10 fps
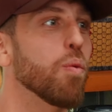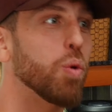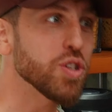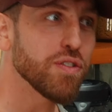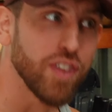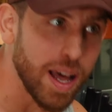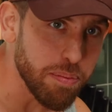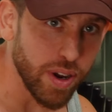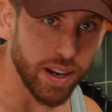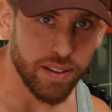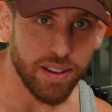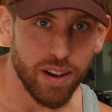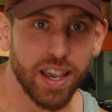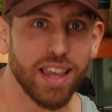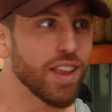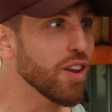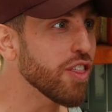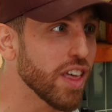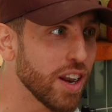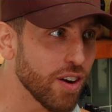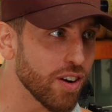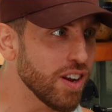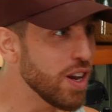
We'll use a flatbread, okay? A little thinner.